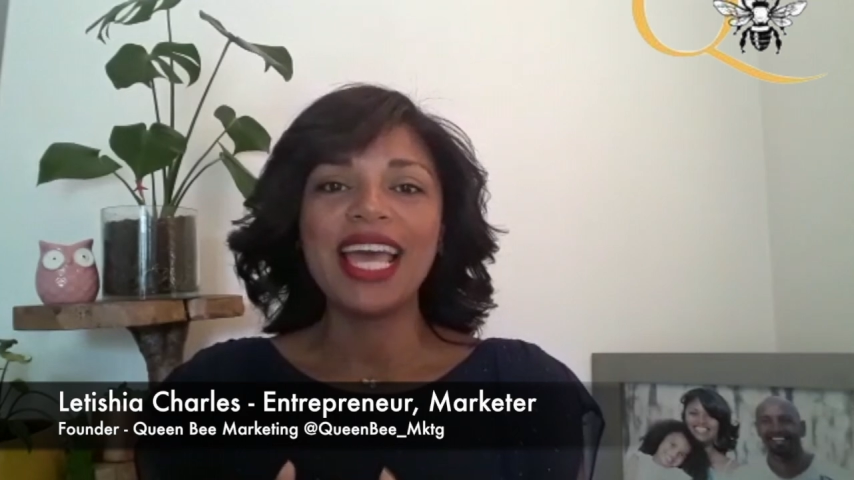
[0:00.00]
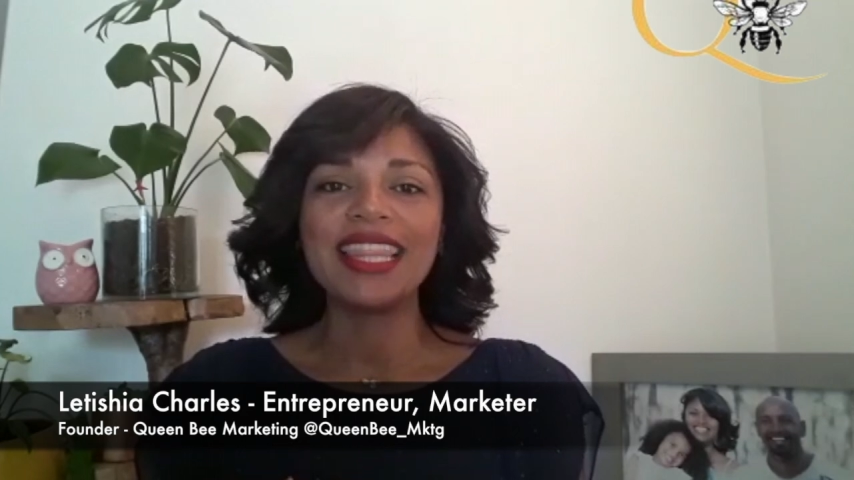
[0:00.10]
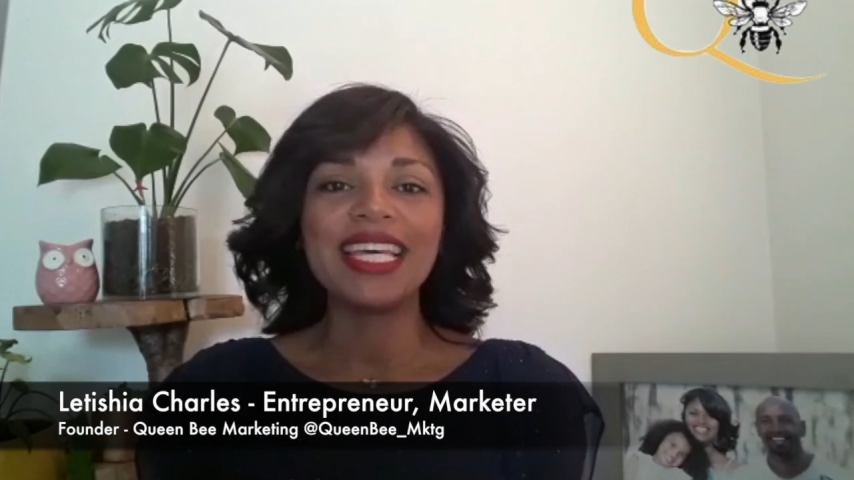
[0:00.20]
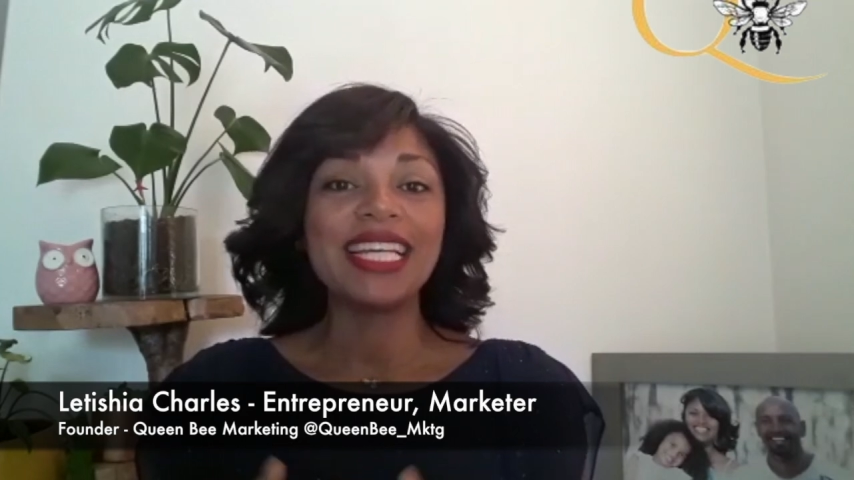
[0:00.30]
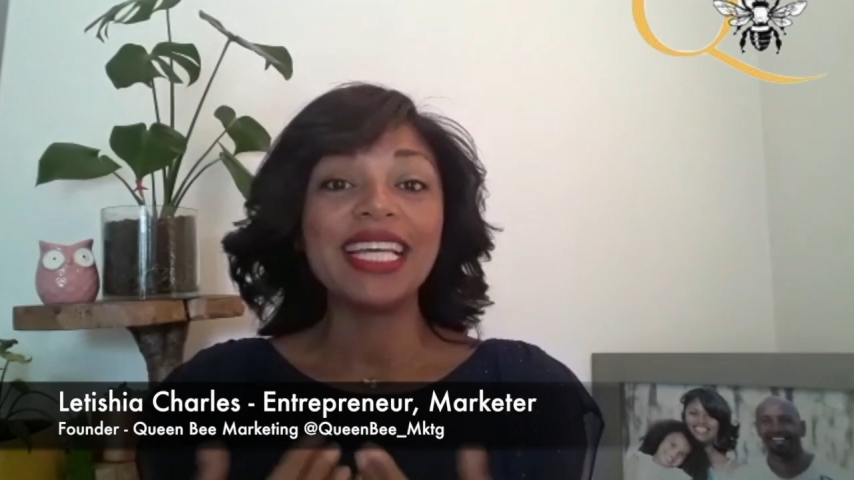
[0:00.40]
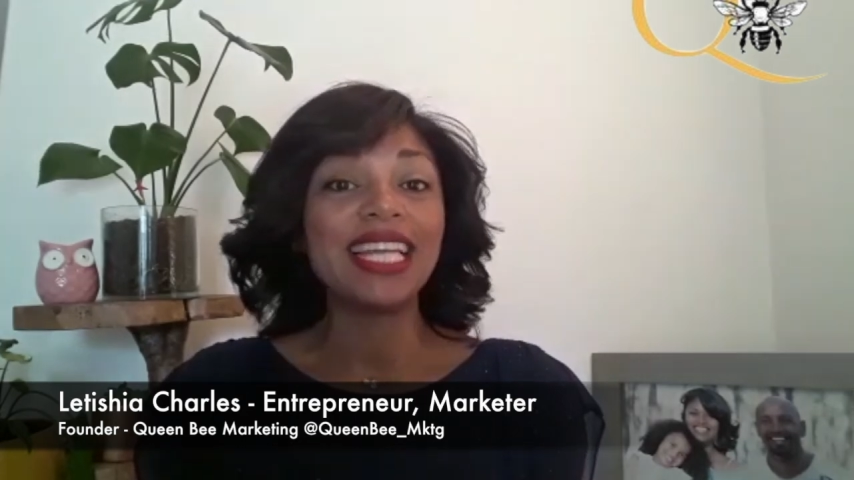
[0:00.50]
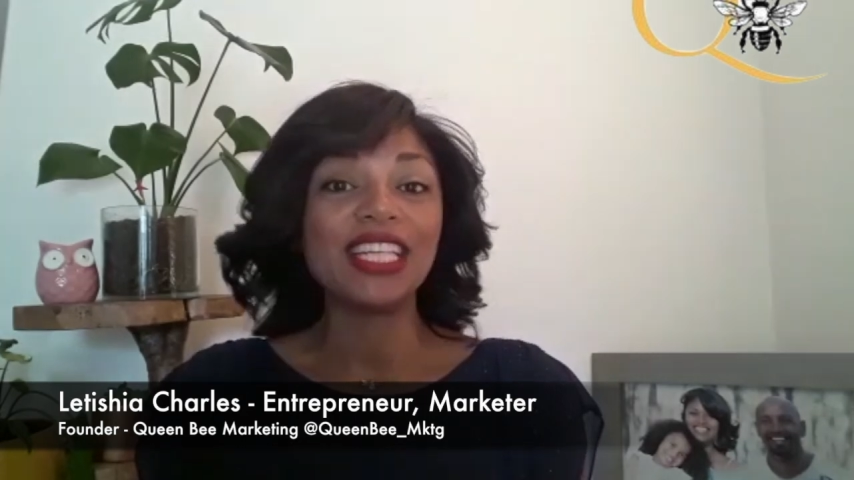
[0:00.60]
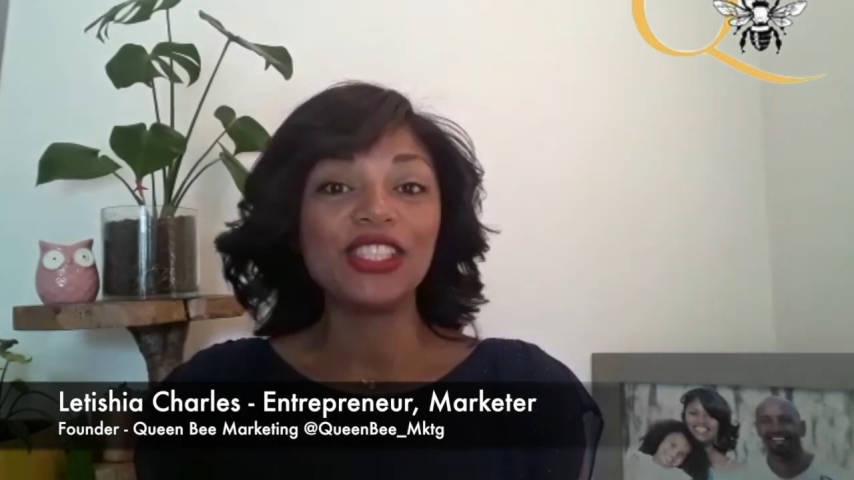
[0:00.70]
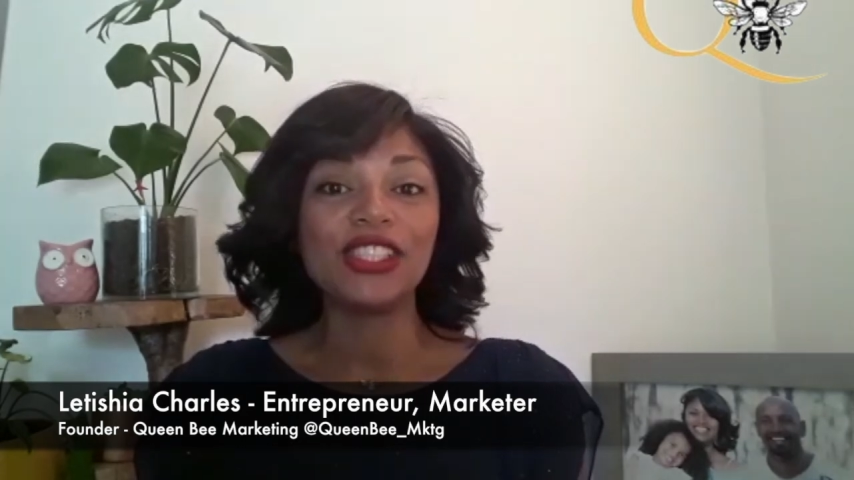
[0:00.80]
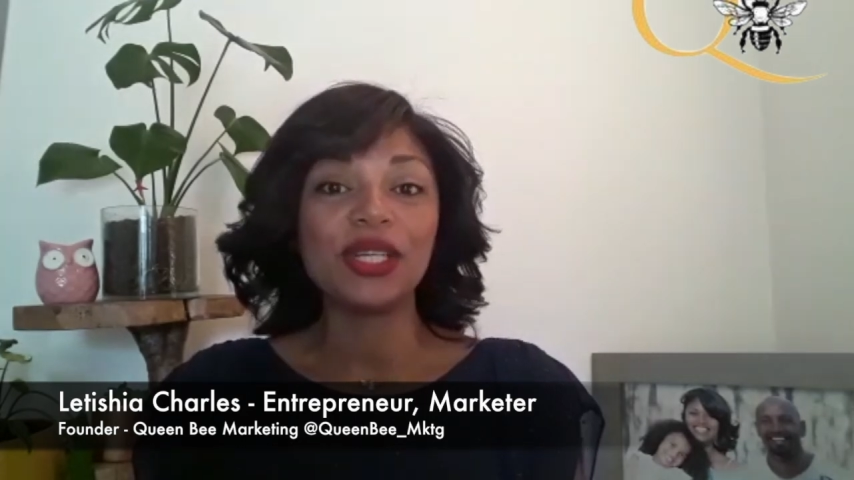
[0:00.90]
and that I'd
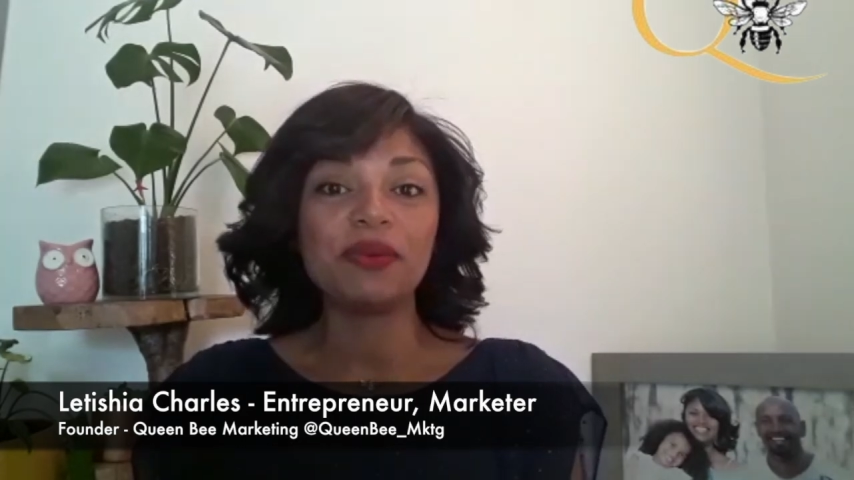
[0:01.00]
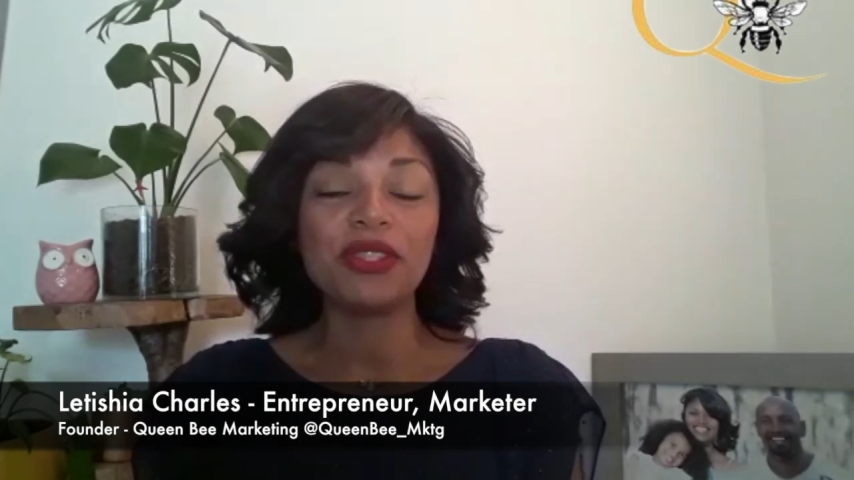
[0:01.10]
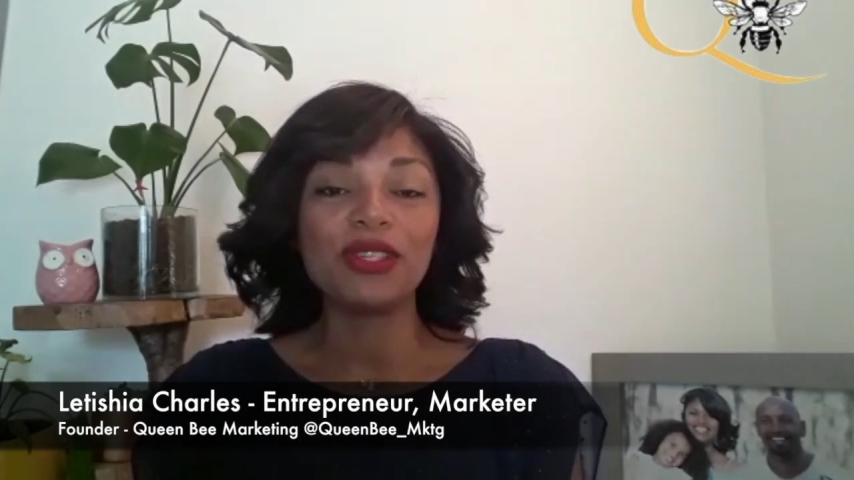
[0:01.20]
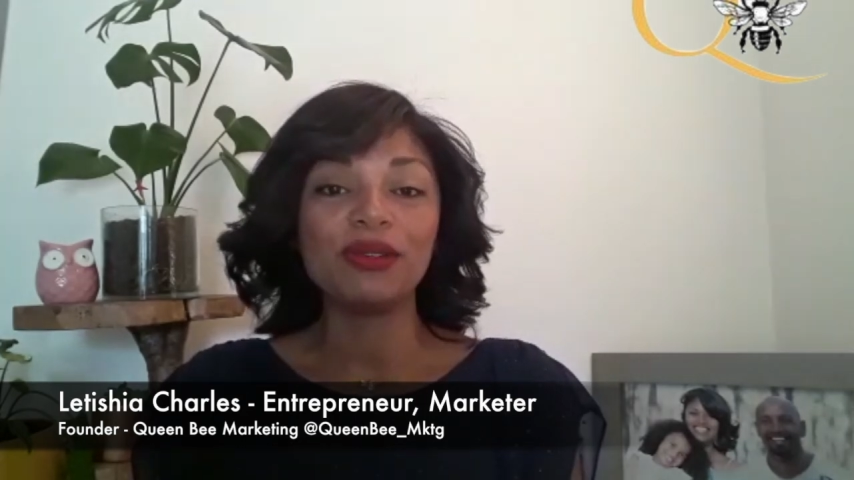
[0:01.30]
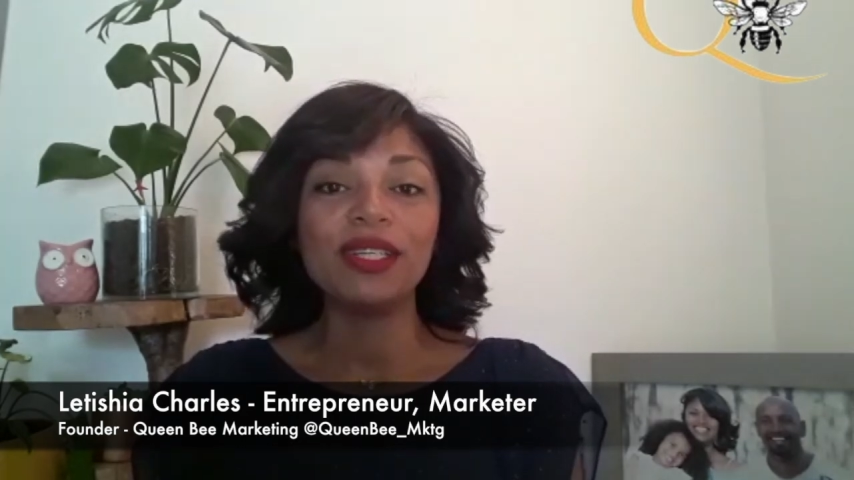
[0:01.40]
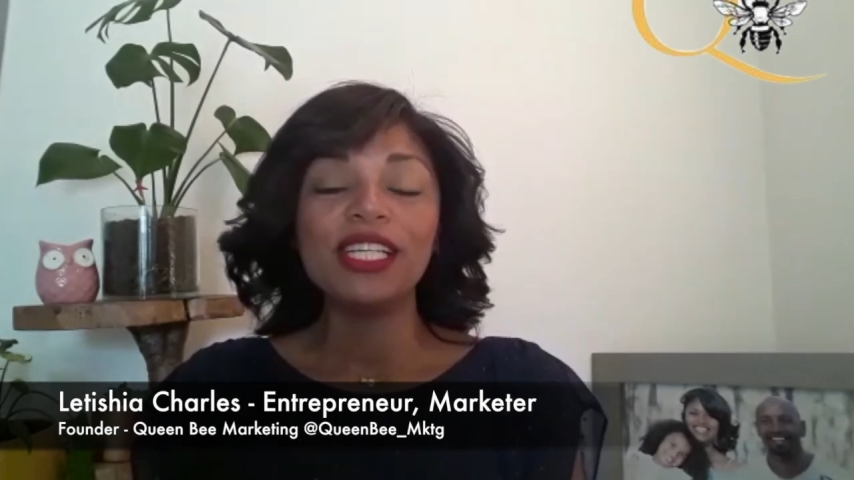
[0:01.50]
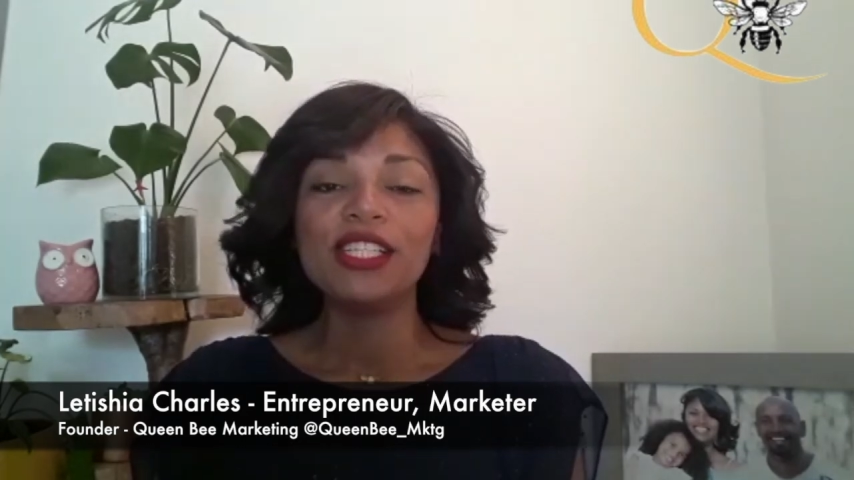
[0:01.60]
like to share with you.